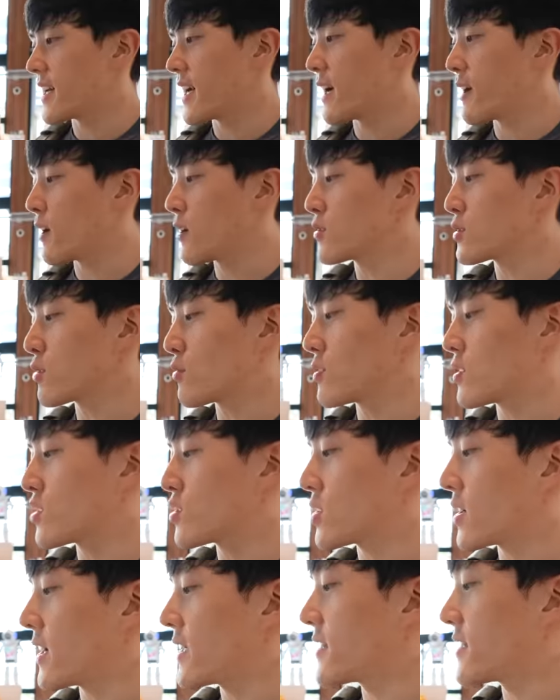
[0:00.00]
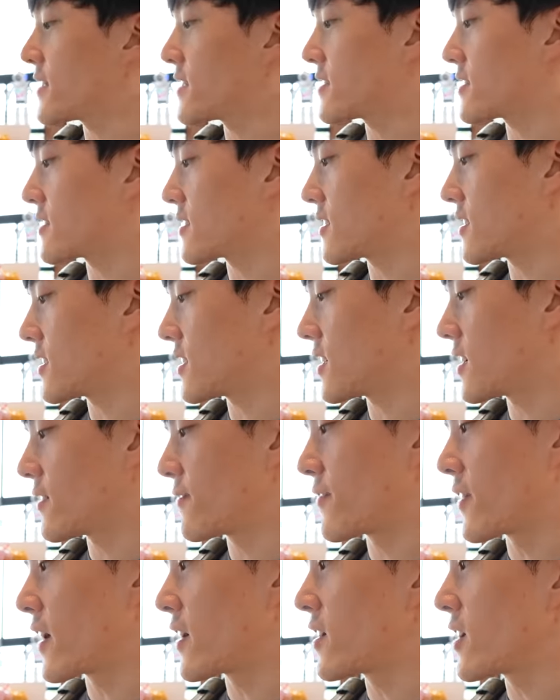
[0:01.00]
I also want to try this uh,
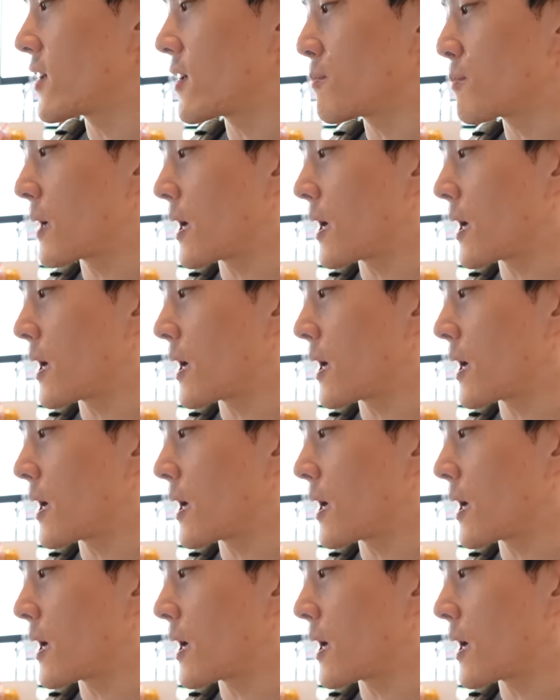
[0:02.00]
very